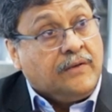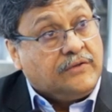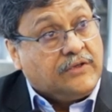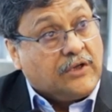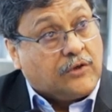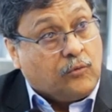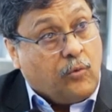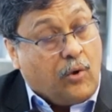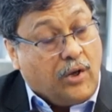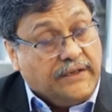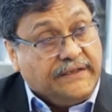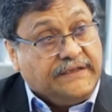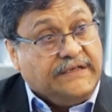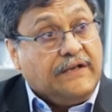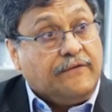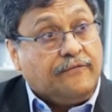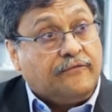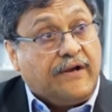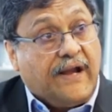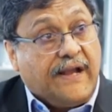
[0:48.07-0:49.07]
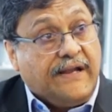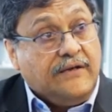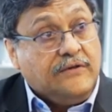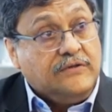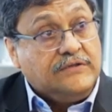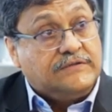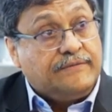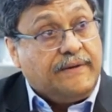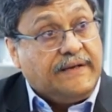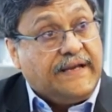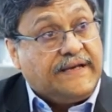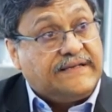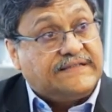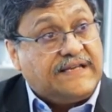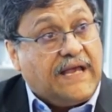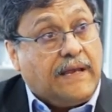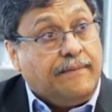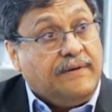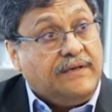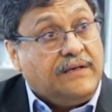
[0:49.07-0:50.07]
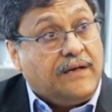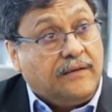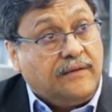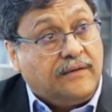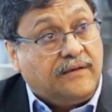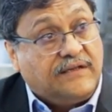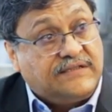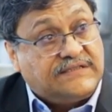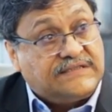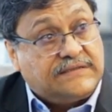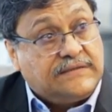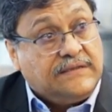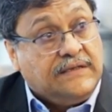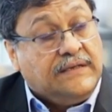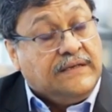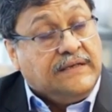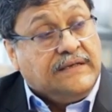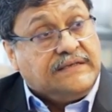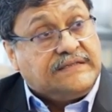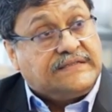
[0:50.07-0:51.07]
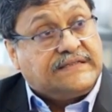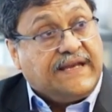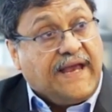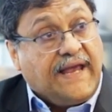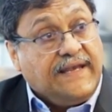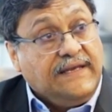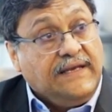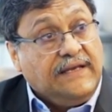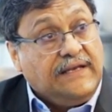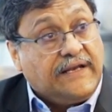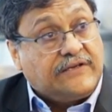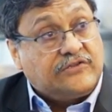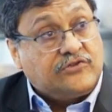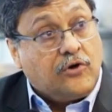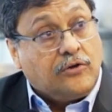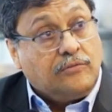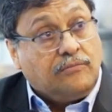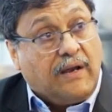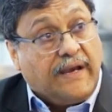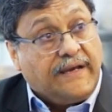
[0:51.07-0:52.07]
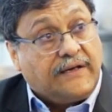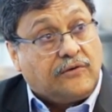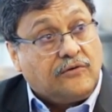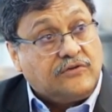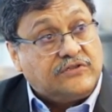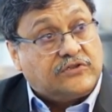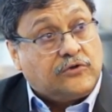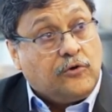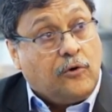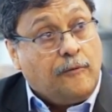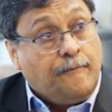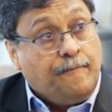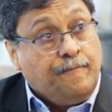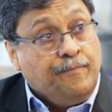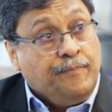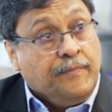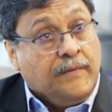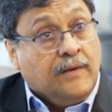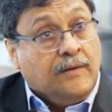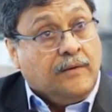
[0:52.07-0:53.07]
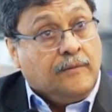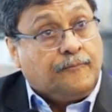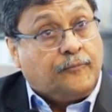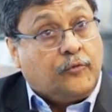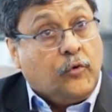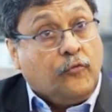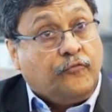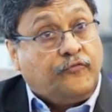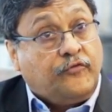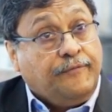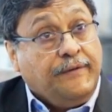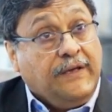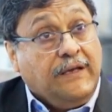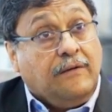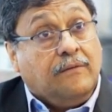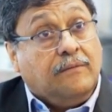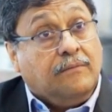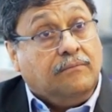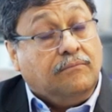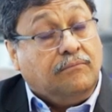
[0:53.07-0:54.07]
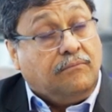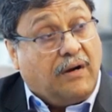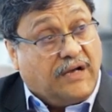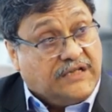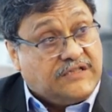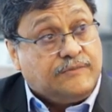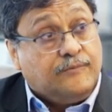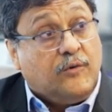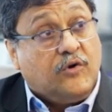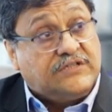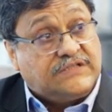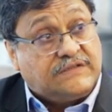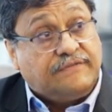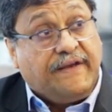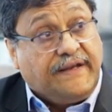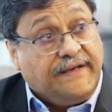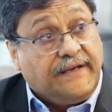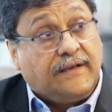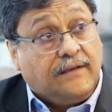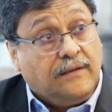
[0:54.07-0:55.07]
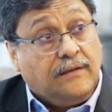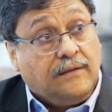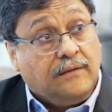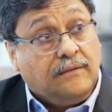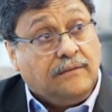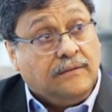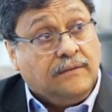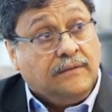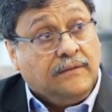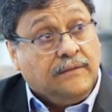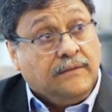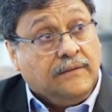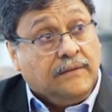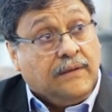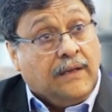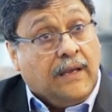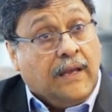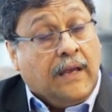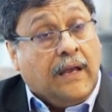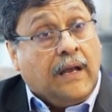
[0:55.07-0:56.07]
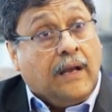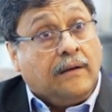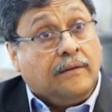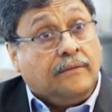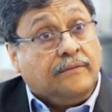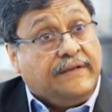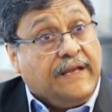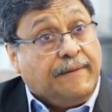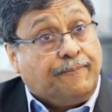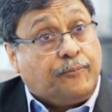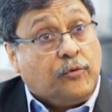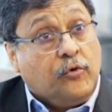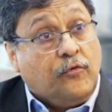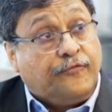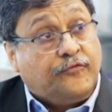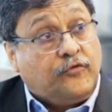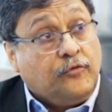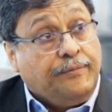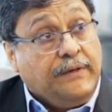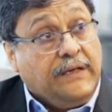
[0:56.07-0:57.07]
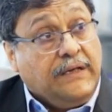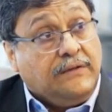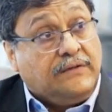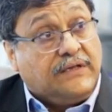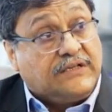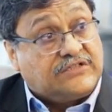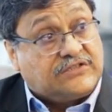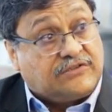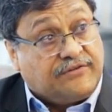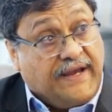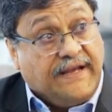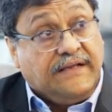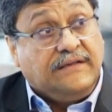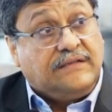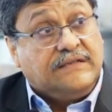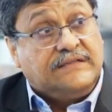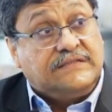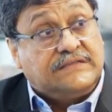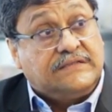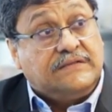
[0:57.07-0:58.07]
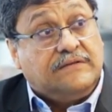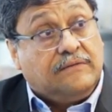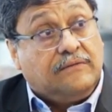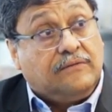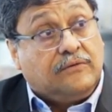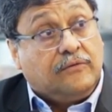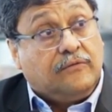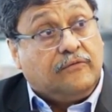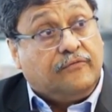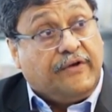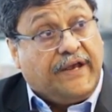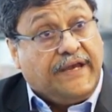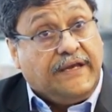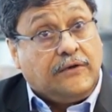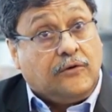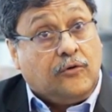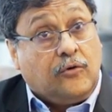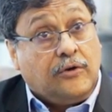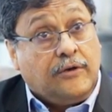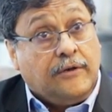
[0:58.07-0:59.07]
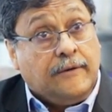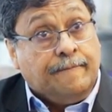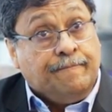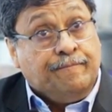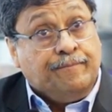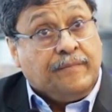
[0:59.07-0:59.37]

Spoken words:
The quality of granules when examined under a scanning electron microscope proved to be much more spherical. They proved to be, the strength is very good.